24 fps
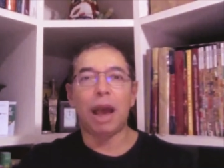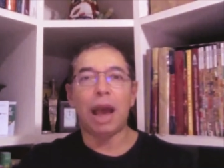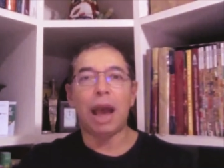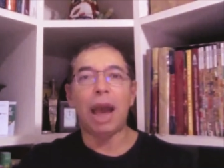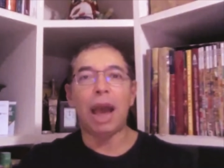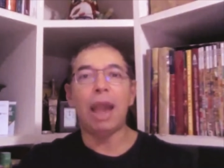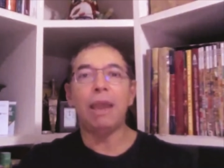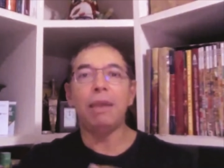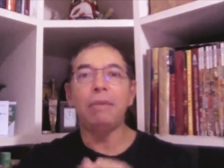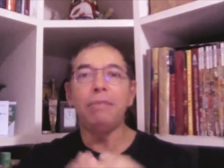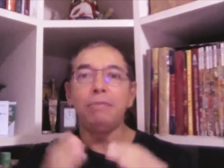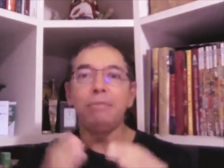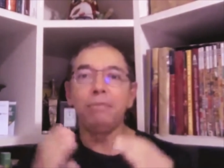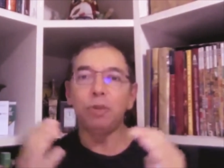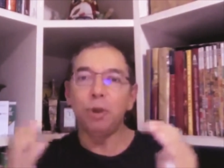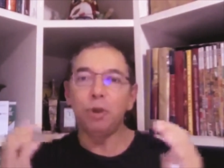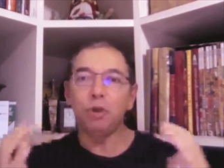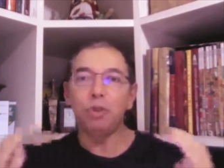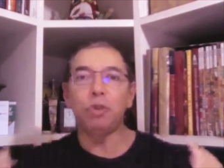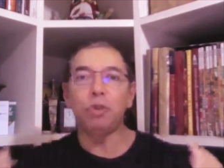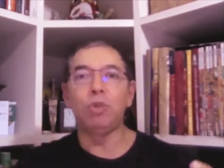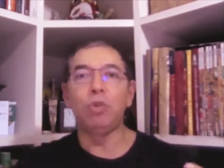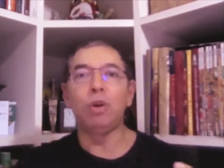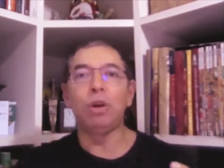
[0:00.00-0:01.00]
i'm
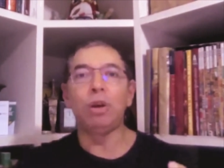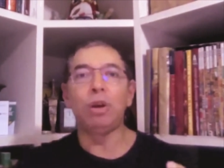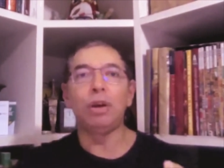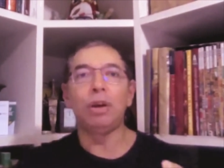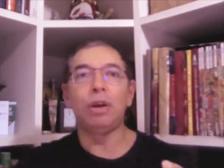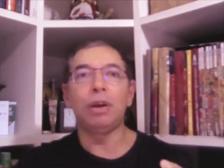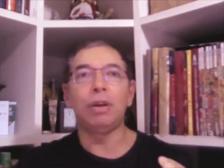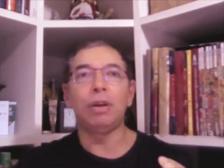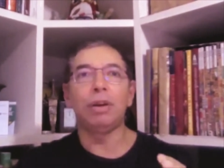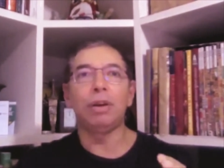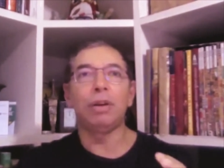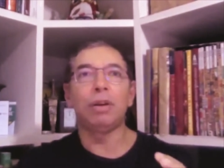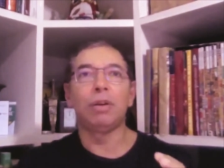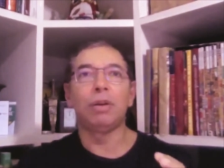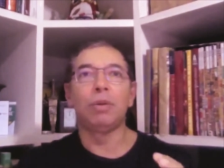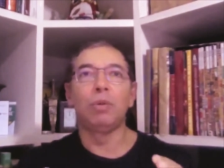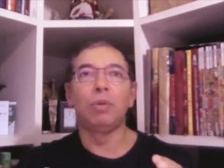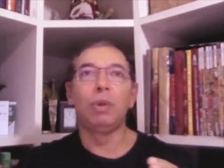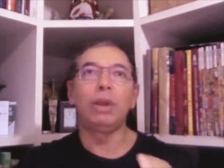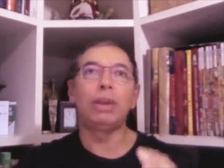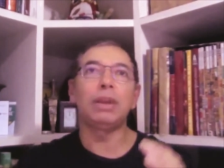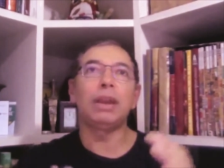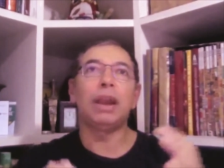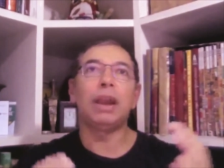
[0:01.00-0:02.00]
not sure
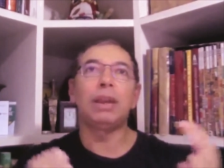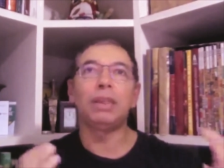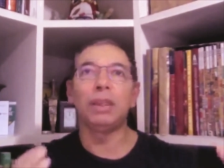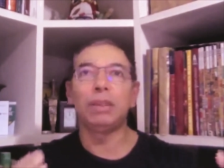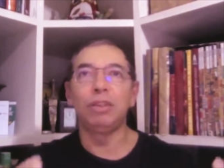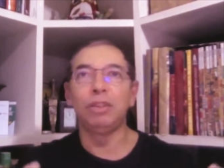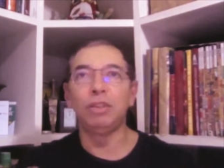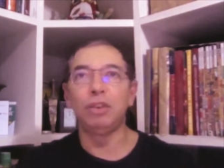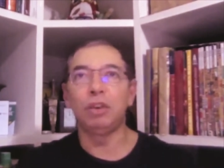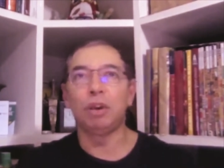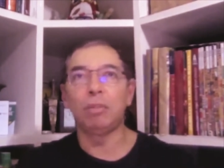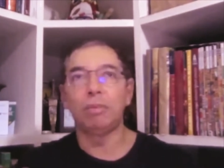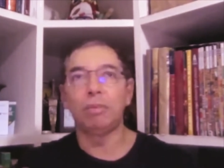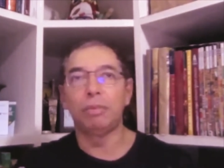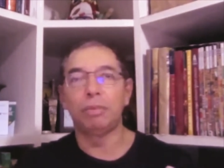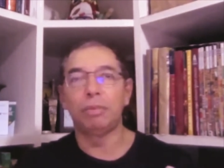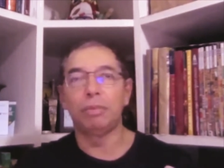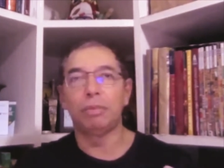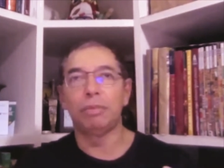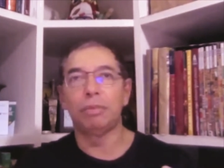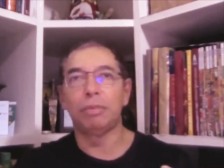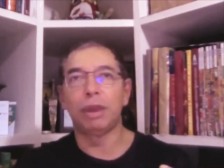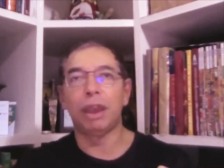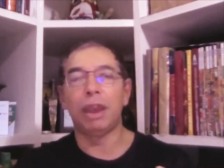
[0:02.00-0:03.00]
which other job
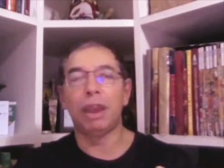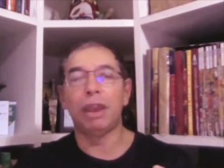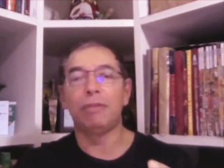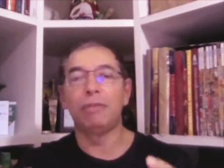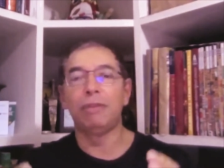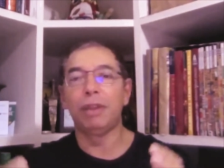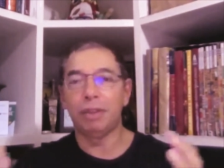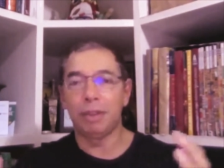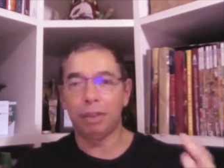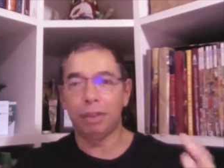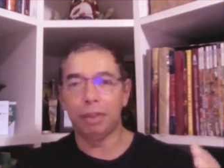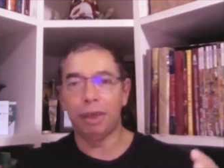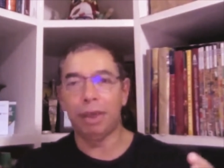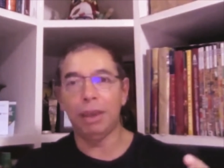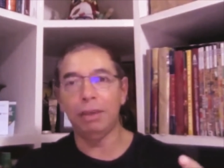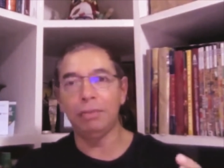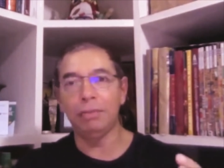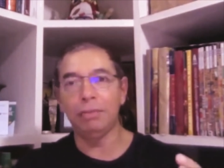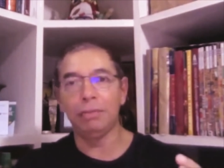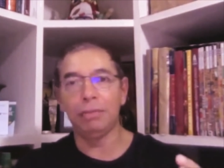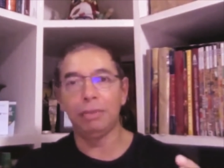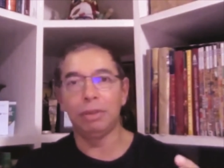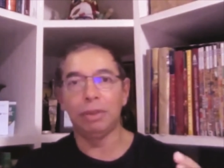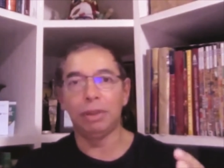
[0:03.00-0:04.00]
have the
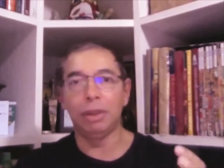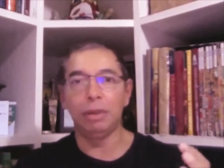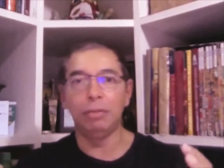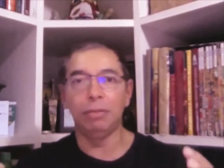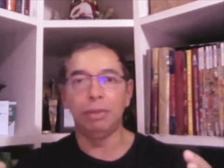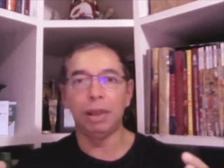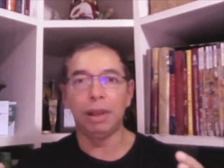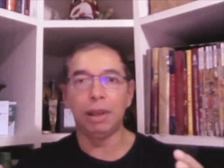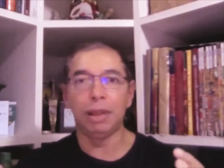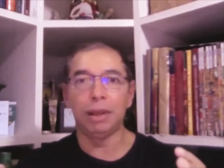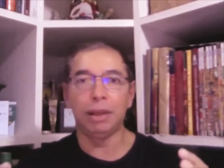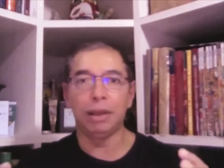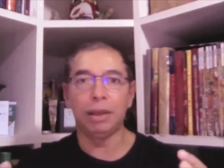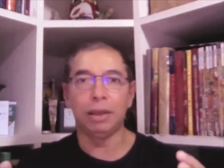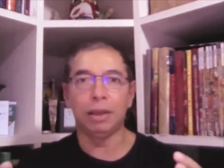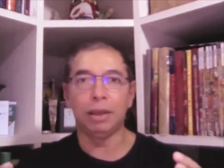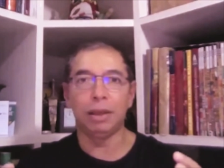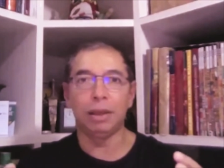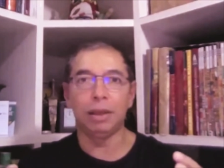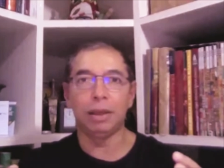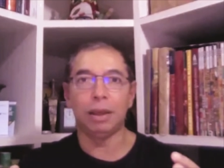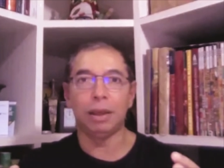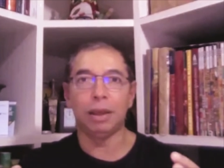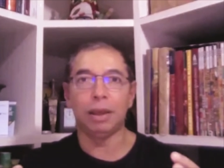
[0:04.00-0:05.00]
same
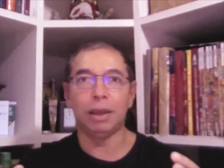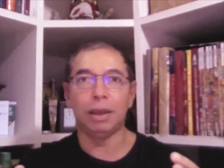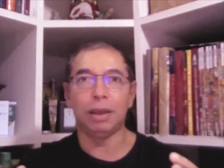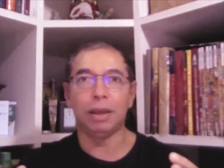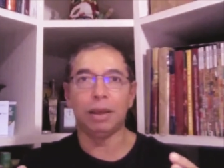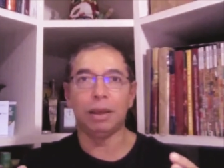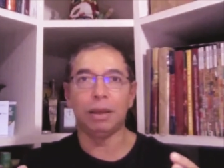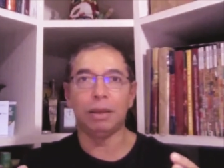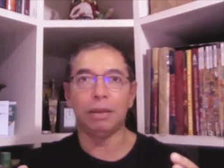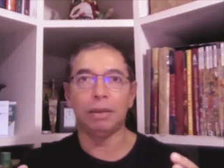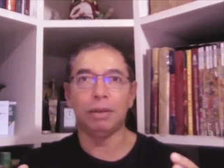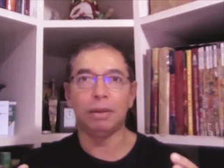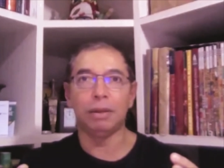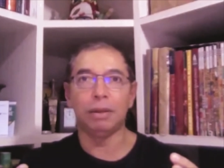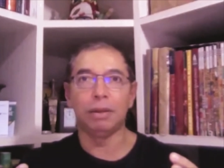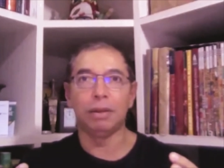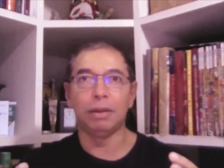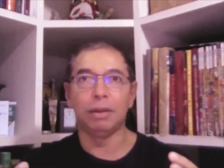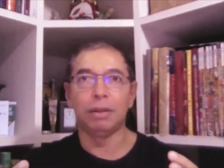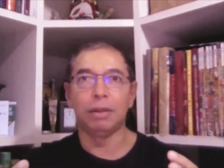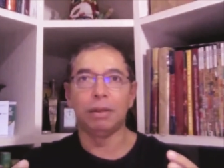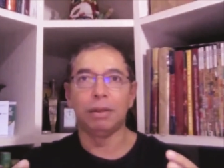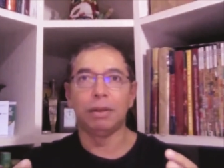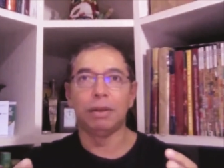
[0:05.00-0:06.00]
similar uh,
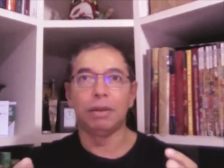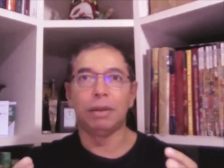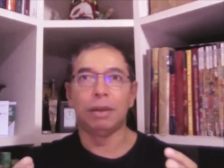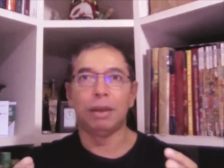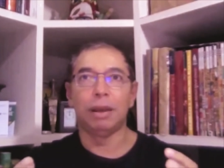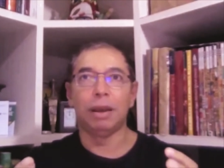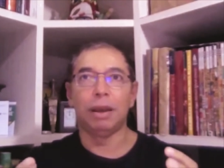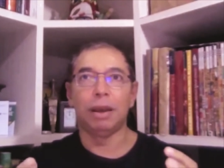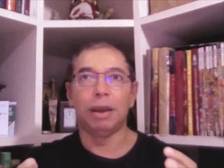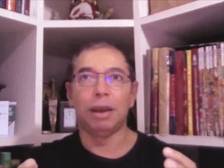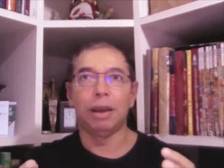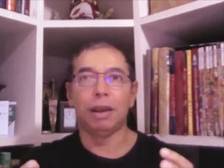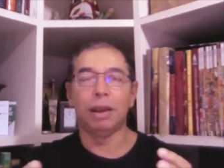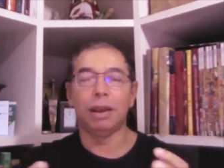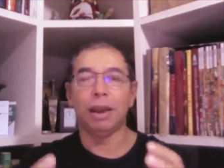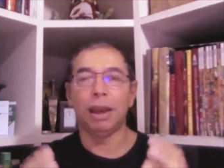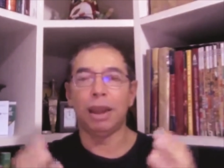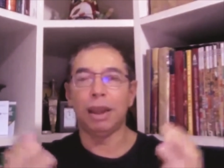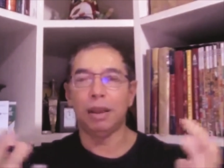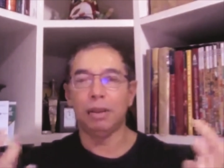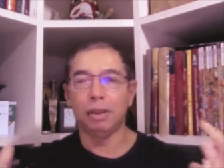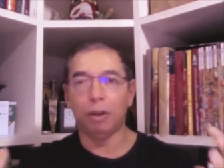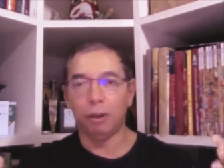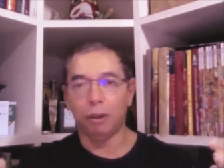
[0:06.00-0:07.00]
uh,
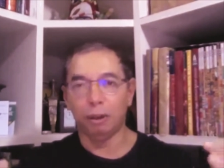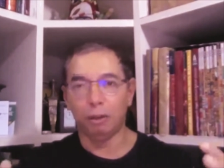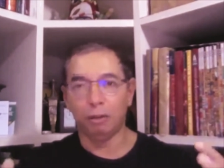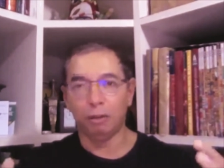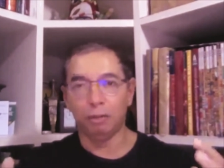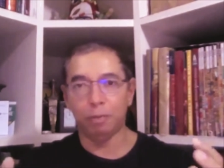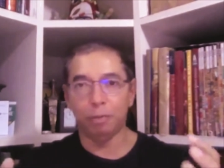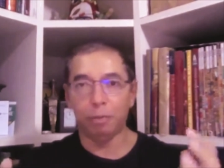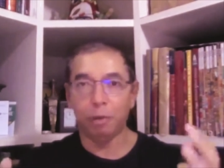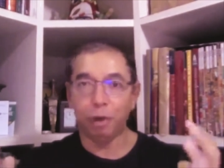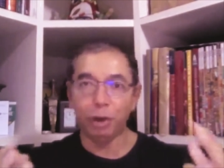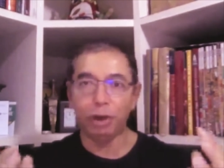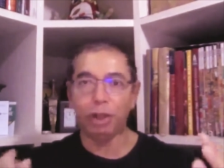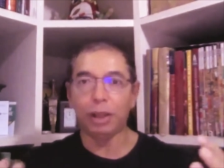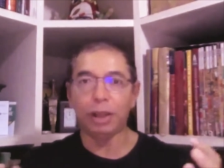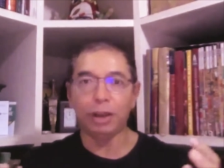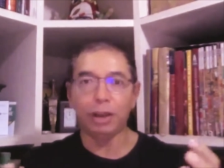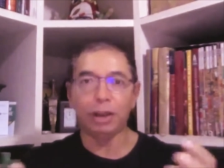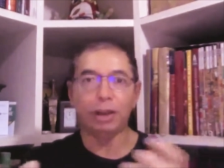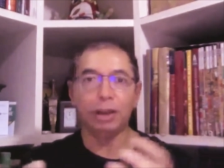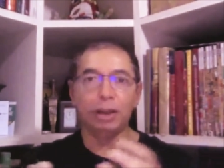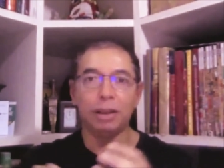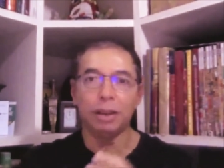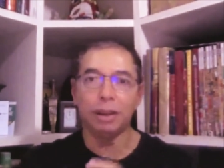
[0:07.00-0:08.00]
kind of
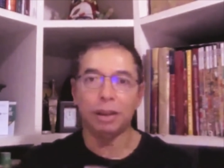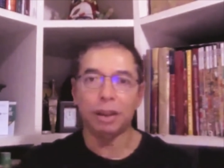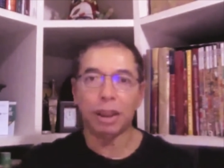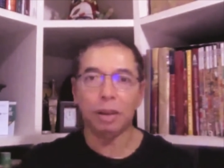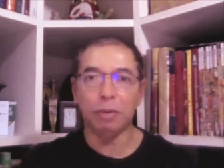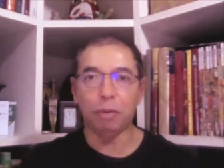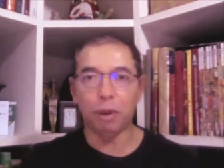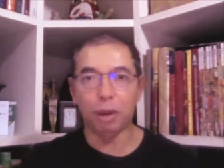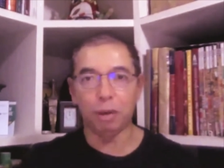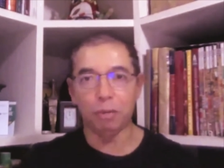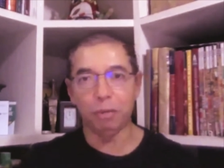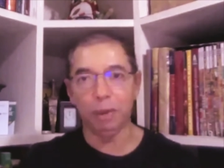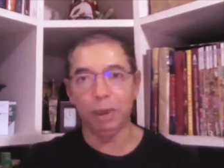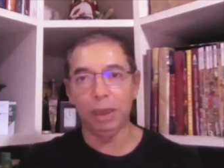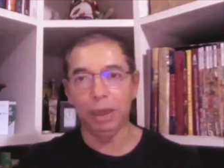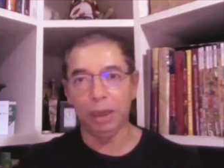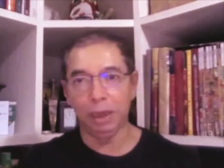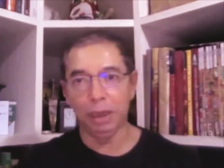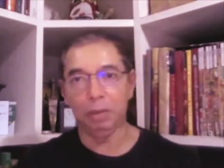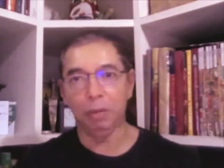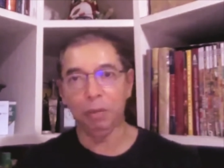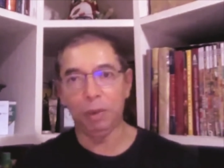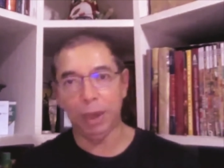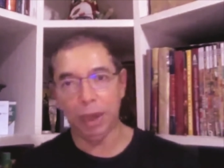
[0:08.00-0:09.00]
model like what
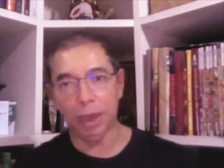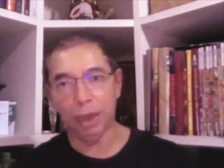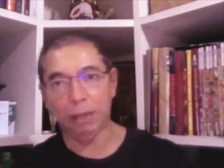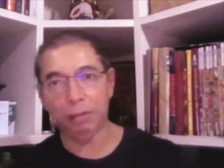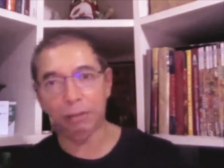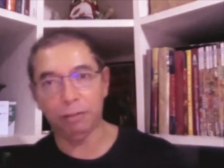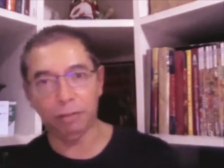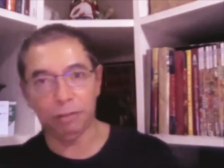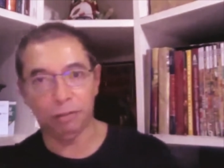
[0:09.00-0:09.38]
we, we have.